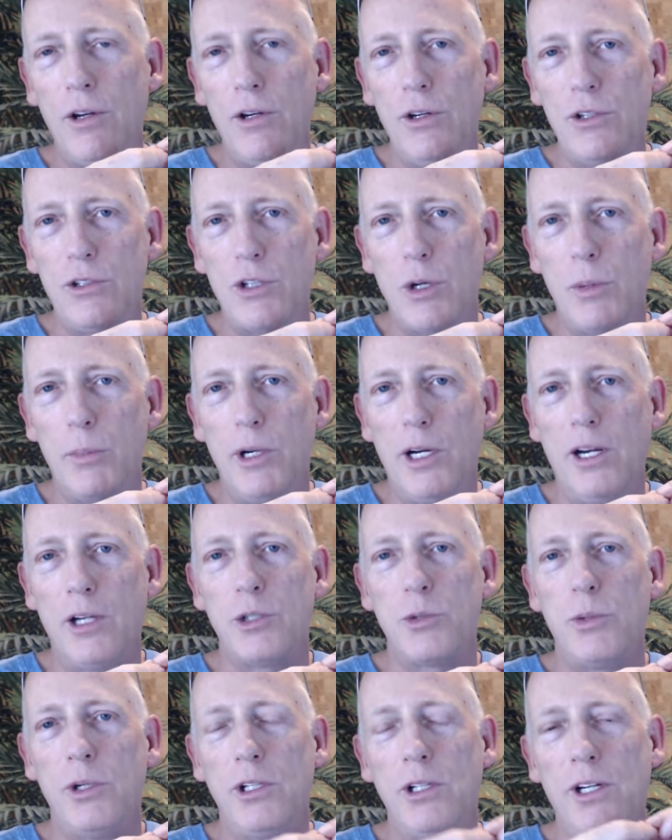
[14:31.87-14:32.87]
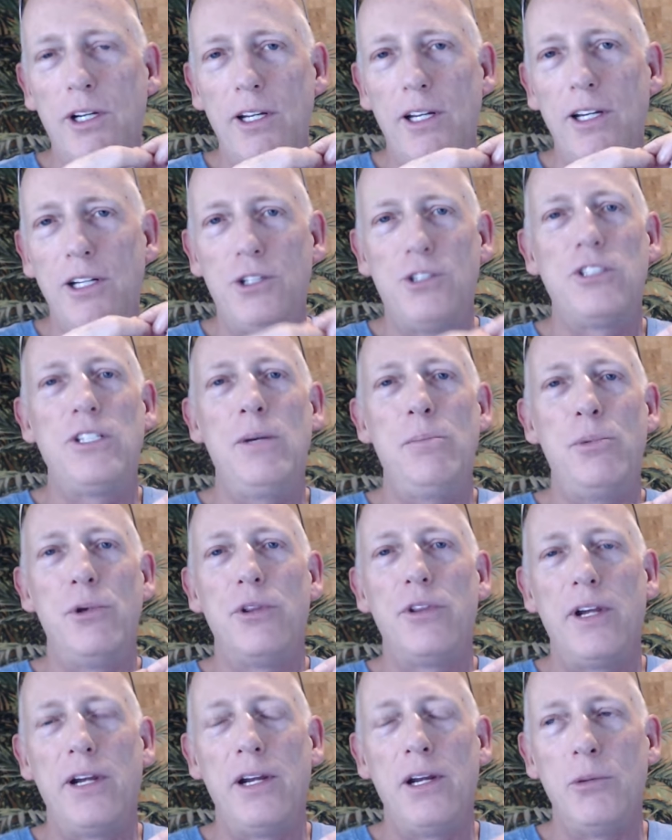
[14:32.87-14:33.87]
So because we look at each simple
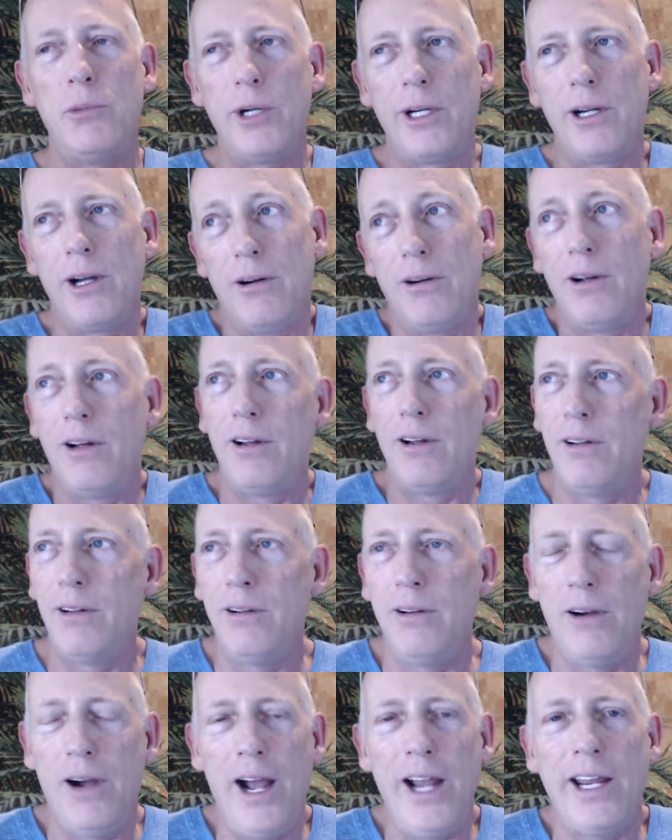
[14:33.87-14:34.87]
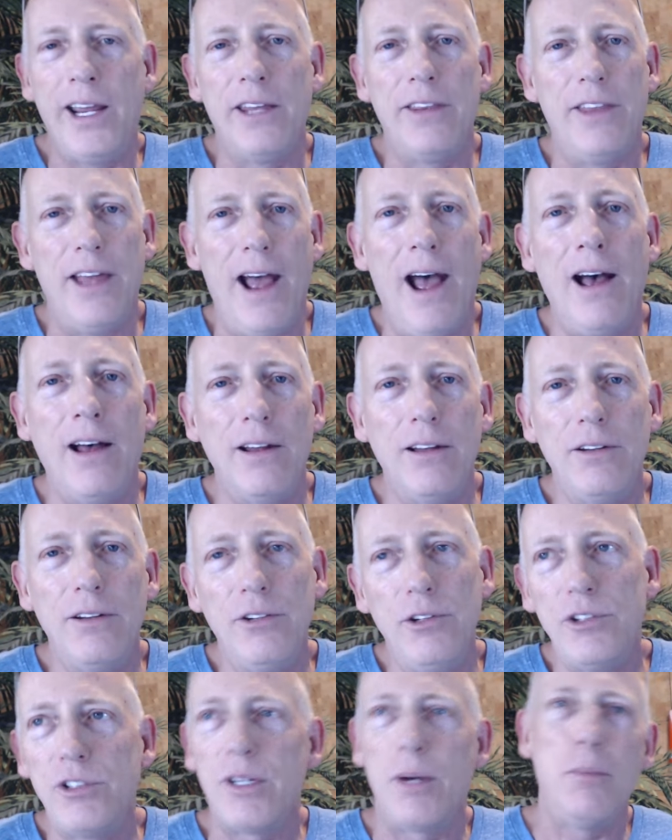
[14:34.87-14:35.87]
thing and we go, oh, I get that.
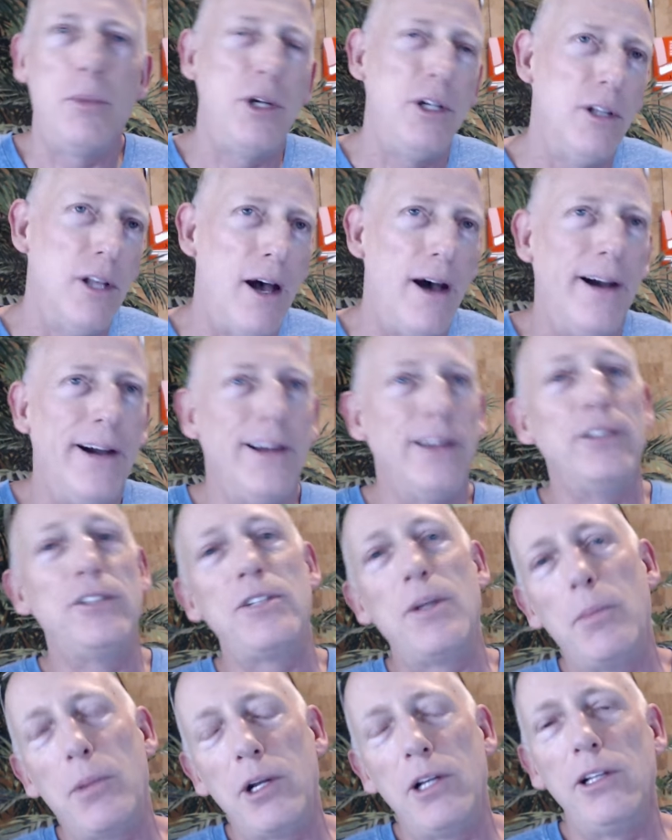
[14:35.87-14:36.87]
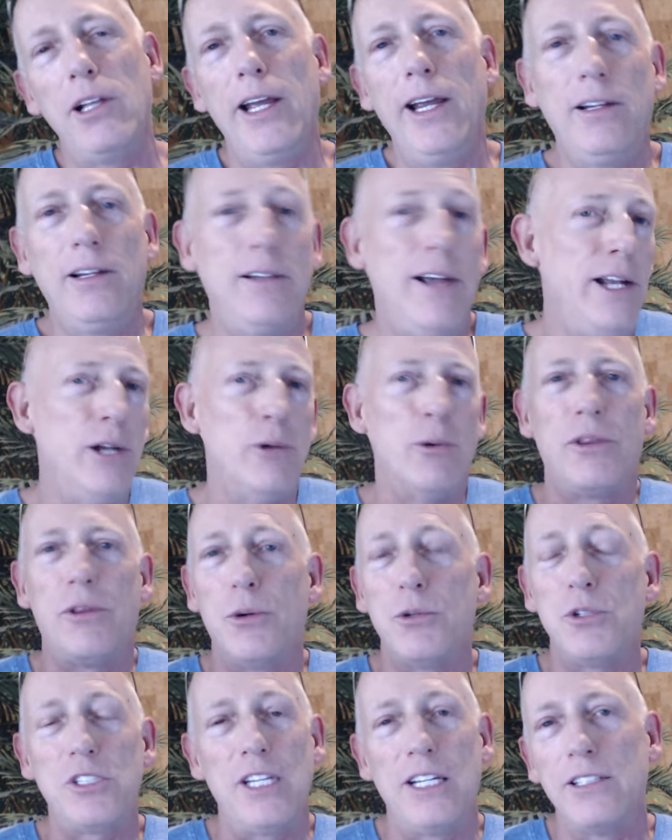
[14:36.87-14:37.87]
Somebody lied, somebody leaked. I know what
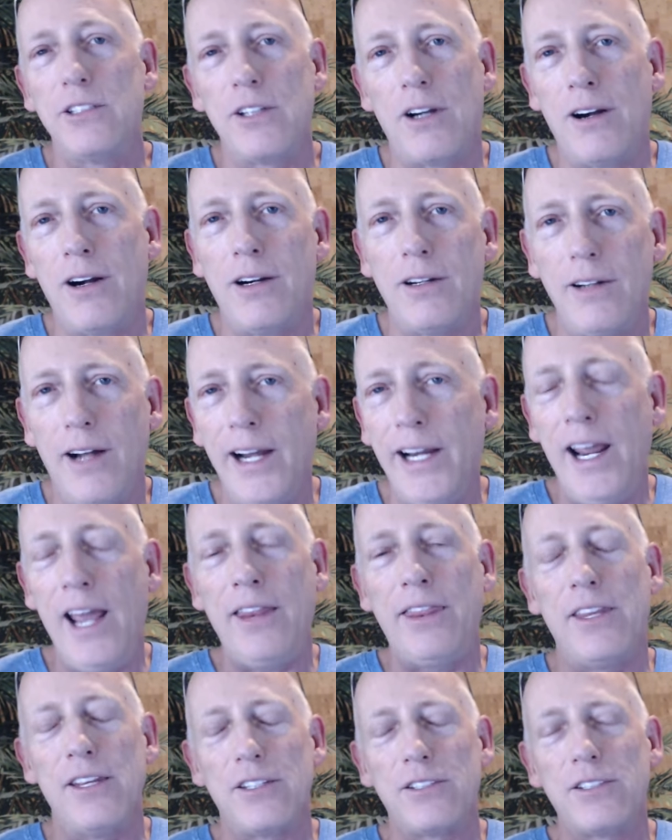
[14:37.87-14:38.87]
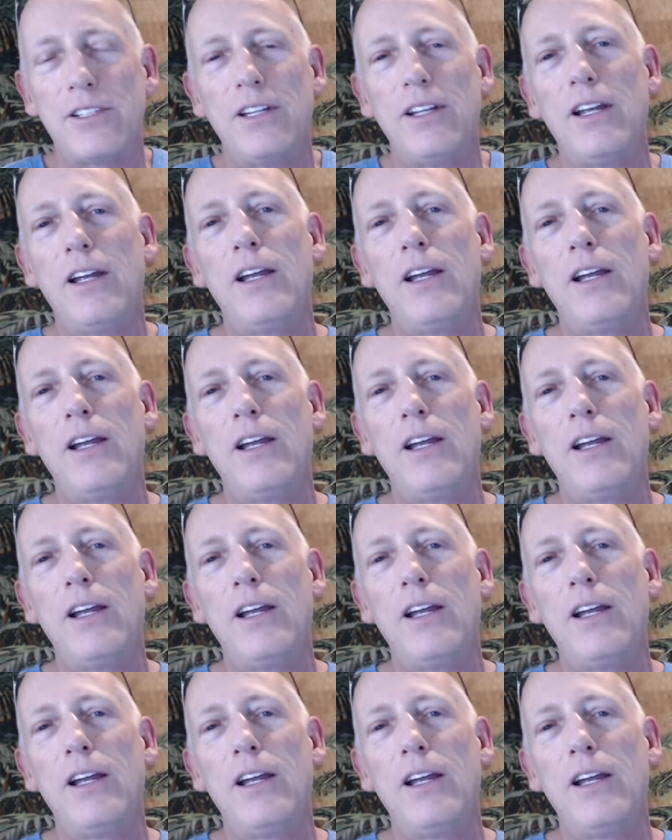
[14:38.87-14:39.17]
those things are. I get this.